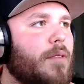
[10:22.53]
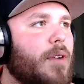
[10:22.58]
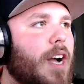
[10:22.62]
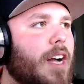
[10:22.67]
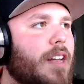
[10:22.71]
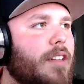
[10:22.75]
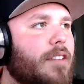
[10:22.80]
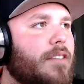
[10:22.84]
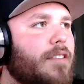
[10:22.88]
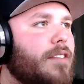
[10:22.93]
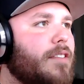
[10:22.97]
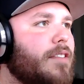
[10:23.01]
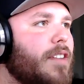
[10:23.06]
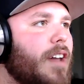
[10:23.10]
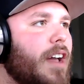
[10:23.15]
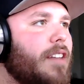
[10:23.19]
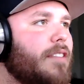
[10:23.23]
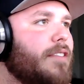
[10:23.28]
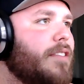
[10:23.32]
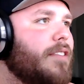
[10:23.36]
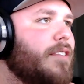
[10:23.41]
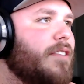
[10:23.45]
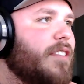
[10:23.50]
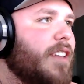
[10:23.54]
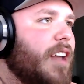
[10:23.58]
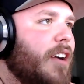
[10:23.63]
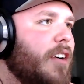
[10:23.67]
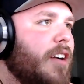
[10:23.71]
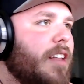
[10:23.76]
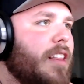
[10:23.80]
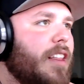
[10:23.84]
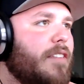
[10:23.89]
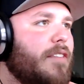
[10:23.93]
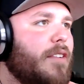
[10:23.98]
Rackley says, nice and
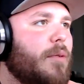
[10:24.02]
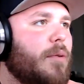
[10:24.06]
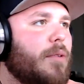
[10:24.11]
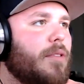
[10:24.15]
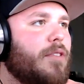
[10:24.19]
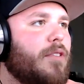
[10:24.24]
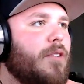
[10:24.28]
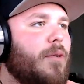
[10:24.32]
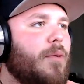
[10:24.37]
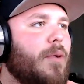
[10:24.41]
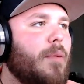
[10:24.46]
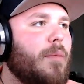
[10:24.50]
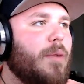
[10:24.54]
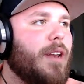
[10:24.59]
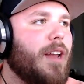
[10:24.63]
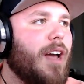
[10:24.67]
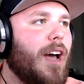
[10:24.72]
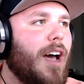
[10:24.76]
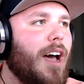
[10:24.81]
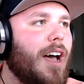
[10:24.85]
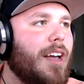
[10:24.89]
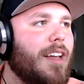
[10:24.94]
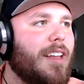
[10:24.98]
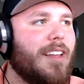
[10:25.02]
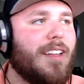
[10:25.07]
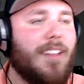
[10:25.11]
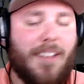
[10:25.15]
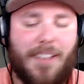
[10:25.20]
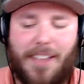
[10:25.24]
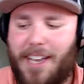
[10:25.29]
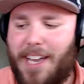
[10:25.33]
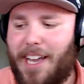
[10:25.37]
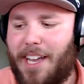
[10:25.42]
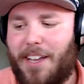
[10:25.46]
scary living with two women. Huh?
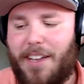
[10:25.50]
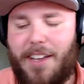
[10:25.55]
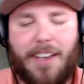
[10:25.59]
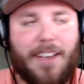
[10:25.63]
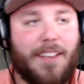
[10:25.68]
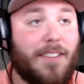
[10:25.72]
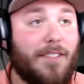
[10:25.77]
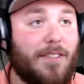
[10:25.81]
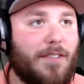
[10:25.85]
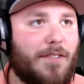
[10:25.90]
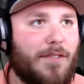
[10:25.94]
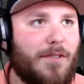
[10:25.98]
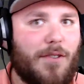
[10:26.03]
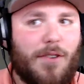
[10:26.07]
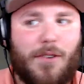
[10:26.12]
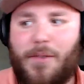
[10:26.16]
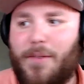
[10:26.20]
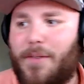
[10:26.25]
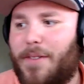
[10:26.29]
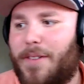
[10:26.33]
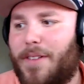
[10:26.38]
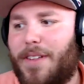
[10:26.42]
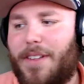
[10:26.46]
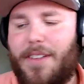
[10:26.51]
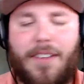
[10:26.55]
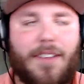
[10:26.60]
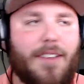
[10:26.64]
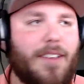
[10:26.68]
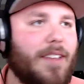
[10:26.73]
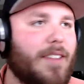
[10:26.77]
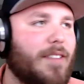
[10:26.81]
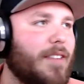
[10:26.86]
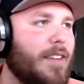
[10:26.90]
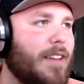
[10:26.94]
Yeah. This is true.
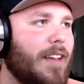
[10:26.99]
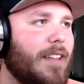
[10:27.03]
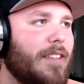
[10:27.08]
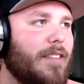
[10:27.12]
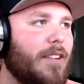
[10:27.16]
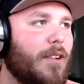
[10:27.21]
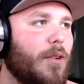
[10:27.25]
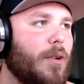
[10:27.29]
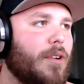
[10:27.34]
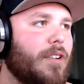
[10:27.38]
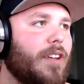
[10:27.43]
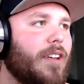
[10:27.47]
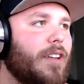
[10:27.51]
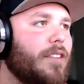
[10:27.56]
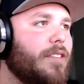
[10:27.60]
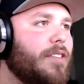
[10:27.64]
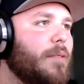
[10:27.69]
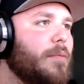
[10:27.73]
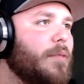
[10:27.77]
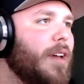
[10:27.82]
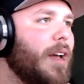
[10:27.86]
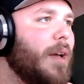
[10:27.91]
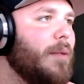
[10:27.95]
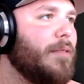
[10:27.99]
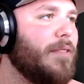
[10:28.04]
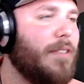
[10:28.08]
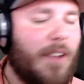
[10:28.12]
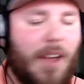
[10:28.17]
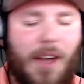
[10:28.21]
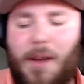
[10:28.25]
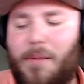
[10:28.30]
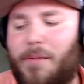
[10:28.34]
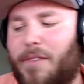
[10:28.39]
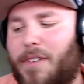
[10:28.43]
It's an ordeal sometimes.
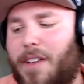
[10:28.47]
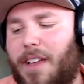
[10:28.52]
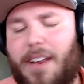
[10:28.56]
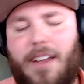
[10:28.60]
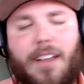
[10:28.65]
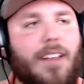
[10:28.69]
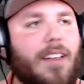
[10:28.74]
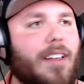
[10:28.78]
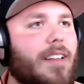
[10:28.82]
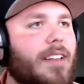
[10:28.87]
No, I'm just kidding.